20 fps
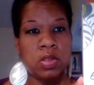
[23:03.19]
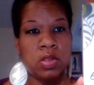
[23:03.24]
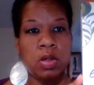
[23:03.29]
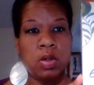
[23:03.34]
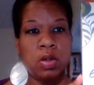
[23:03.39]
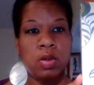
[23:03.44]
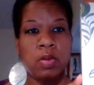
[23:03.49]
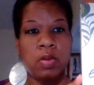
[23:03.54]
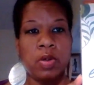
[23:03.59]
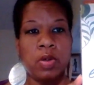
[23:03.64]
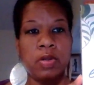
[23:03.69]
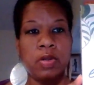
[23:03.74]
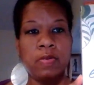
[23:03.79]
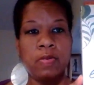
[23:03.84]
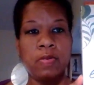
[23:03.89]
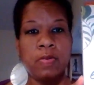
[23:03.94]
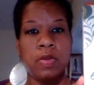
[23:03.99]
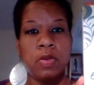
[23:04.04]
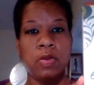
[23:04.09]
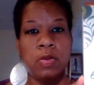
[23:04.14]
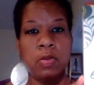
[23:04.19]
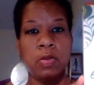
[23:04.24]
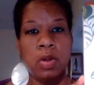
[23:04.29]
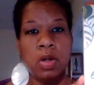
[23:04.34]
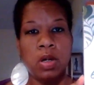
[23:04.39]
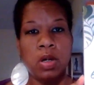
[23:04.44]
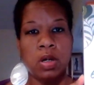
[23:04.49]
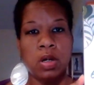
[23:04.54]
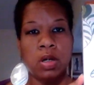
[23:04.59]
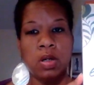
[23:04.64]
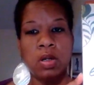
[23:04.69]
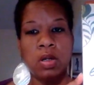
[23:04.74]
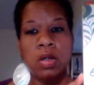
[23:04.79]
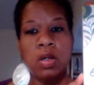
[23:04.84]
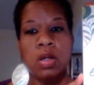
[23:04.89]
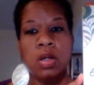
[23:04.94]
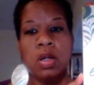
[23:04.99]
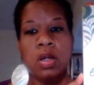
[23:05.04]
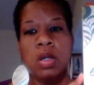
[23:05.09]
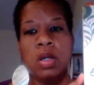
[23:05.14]
So if you are,
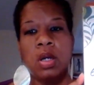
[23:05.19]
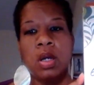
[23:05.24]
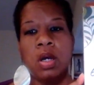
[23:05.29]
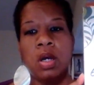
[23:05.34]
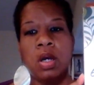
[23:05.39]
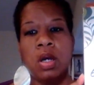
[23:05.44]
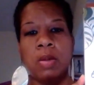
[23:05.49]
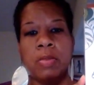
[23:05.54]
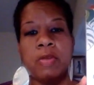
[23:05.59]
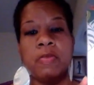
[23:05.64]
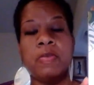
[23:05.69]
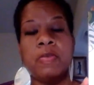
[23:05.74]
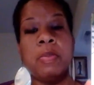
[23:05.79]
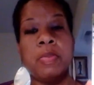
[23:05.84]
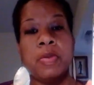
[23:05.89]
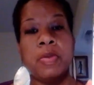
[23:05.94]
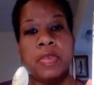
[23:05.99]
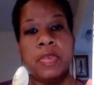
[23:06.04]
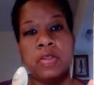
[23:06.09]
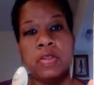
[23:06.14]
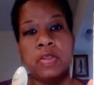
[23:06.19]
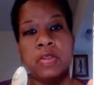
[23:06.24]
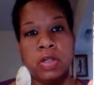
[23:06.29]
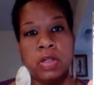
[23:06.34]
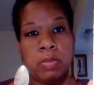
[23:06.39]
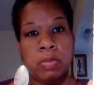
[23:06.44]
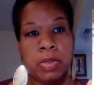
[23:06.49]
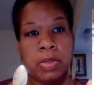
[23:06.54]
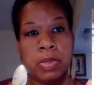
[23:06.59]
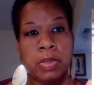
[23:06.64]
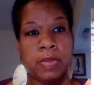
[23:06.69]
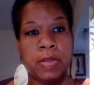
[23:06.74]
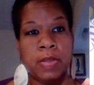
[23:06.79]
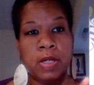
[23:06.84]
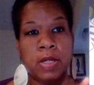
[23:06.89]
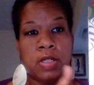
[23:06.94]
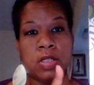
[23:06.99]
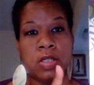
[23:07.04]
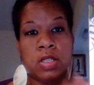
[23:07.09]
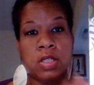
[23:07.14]
if empathy is one of your big
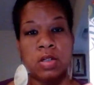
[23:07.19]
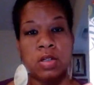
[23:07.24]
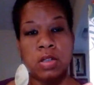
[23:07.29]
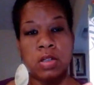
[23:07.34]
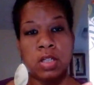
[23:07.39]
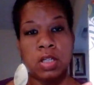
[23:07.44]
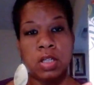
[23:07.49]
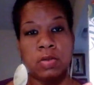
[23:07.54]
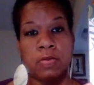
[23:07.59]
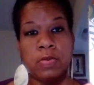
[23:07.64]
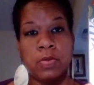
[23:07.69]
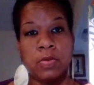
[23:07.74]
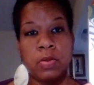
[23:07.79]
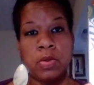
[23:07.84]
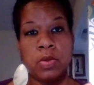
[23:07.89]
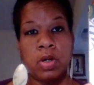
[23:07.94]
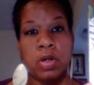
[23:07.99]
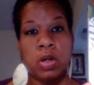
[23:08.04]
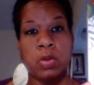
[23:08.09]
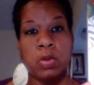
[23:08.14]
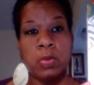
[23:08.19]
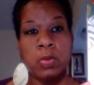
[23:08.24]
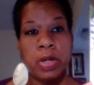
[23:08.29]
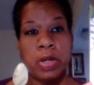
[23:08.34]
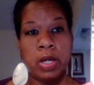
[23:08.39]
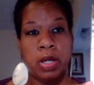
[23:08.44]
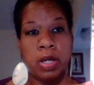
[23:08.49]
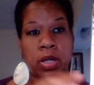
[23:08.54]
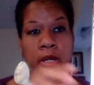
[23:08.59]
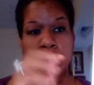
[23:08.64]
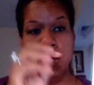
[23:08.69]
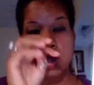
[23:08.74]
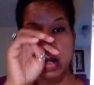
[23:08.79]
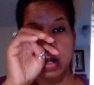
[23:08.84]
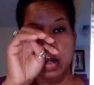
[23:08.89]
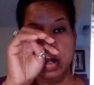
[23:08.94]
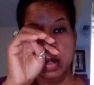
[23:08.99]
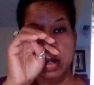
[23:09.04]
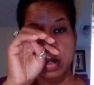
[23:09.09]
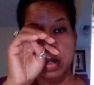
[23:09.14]
things and you're looking for a way
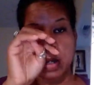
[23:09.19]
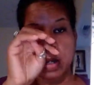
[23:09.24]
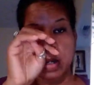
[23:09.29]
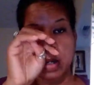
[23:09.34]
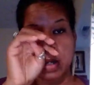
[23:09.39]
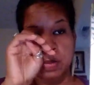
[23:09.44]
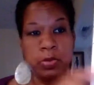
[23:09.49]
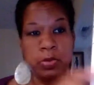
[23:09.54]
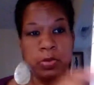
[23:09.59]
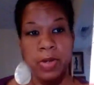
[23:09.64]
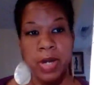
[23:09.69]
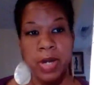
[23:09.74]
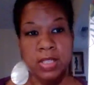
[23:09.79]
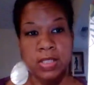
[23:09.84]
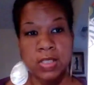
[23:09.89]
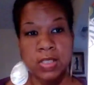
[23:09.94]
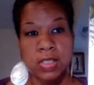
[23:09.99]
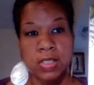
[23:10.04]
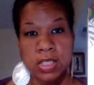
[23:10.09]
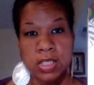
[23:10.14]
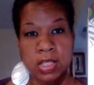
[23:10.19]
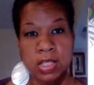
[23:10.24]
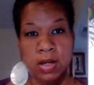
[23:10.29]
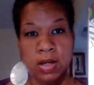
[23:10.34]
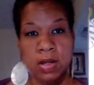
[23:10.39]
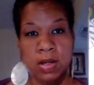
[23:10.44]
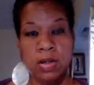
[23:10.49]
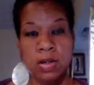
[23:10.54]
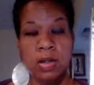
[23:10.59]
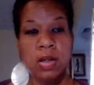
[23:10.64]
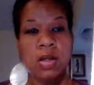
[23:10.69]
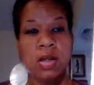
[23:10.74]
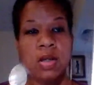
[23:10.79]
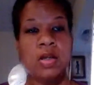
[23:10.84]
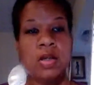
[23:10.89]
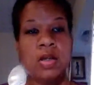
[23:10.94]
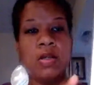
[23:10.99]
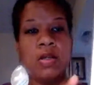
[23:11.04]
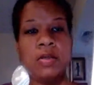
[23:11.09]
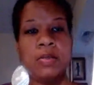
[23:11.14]
to access that